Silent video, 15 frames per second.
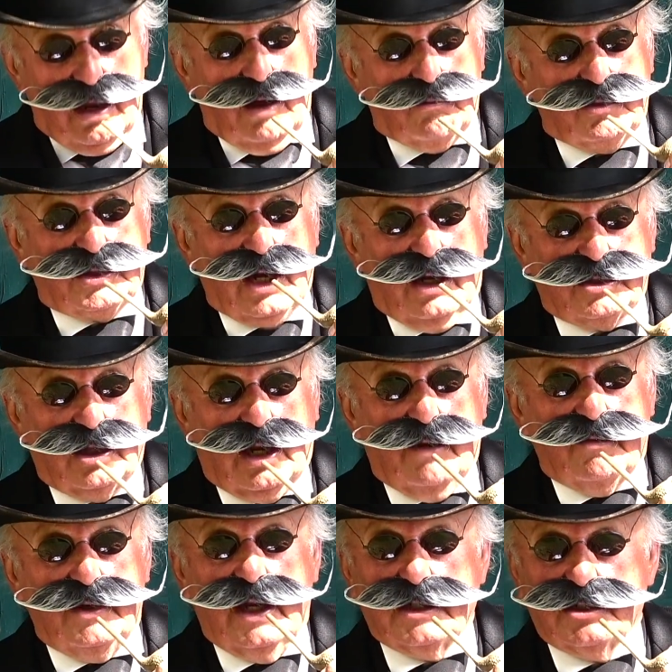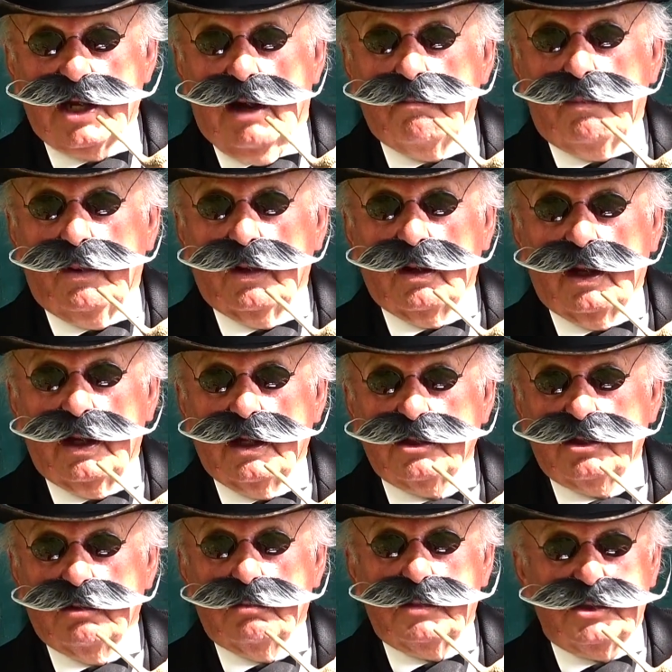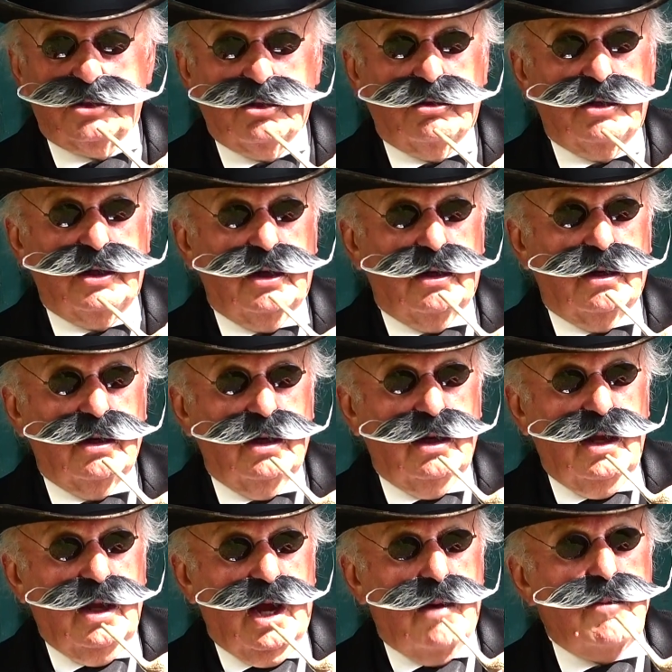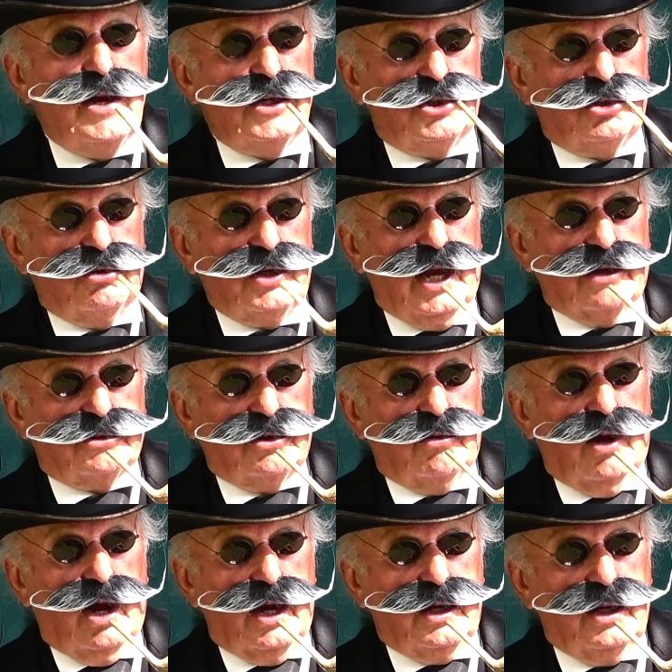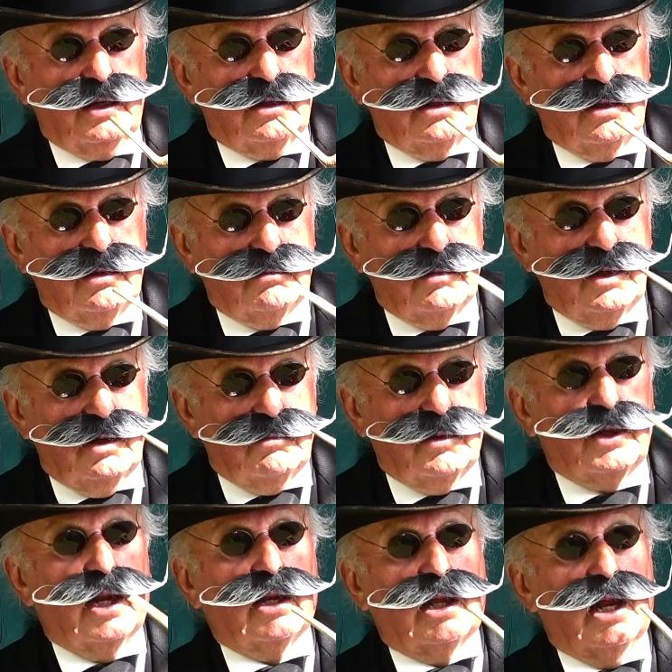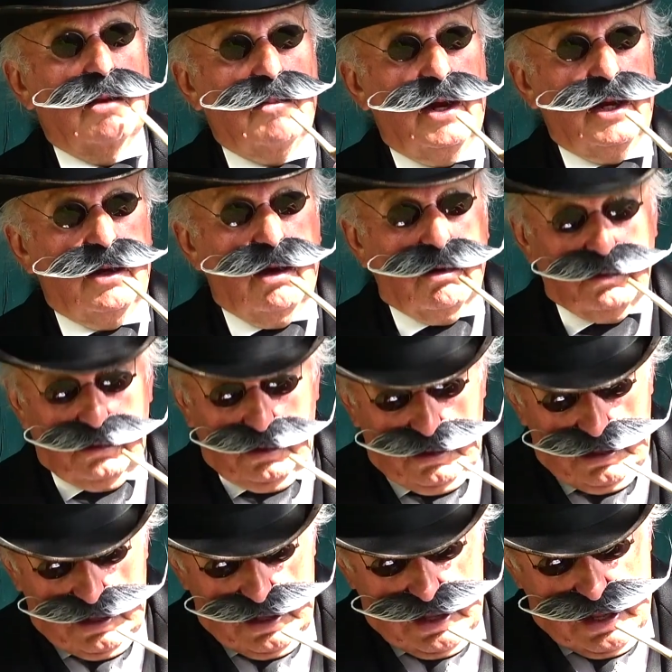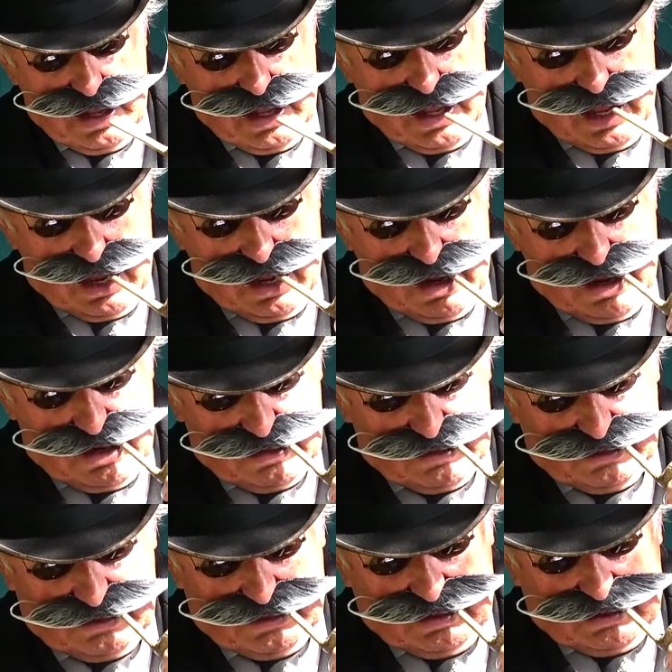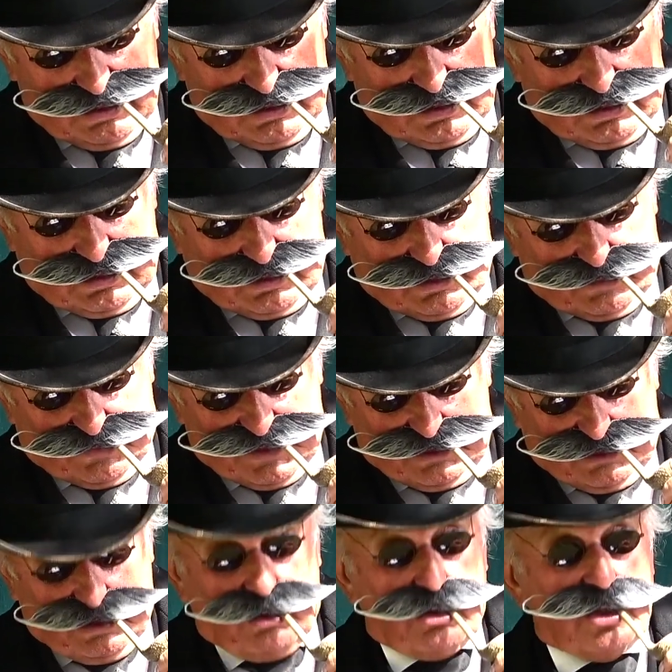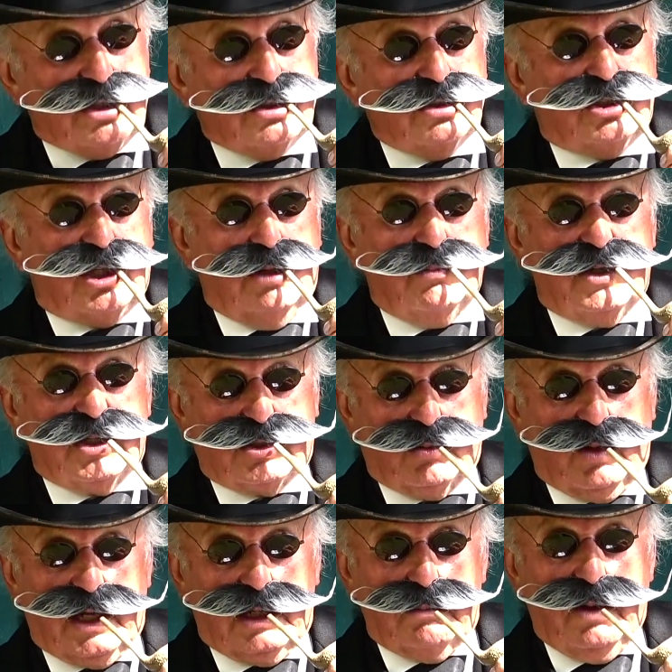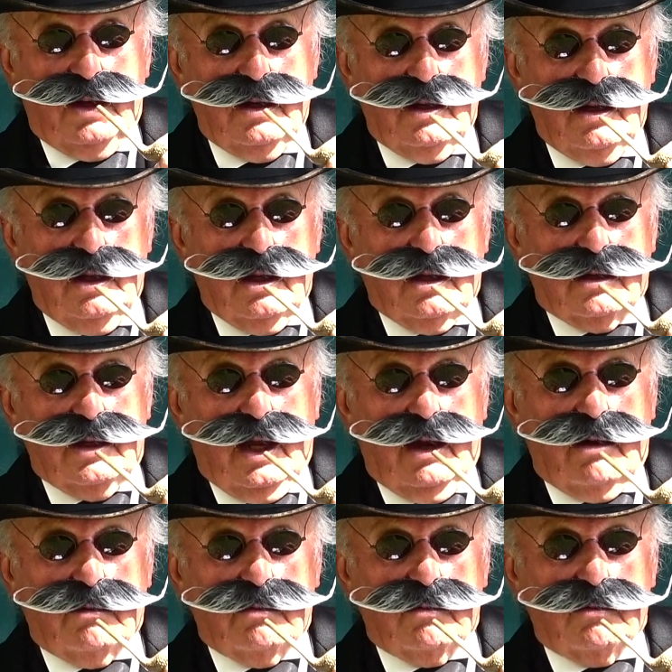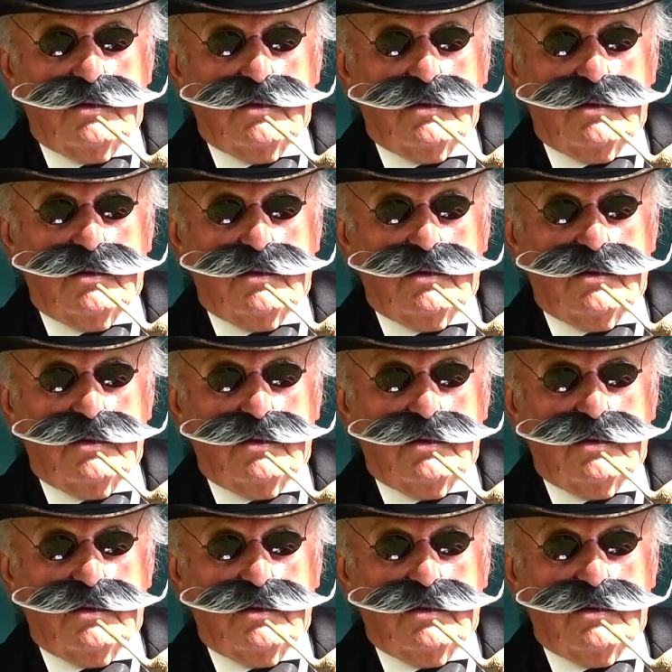Which I shall have an example, and I shall be showing you. I may show you how to ride it, but then again I may not. The Victorian chimney sweep. Now,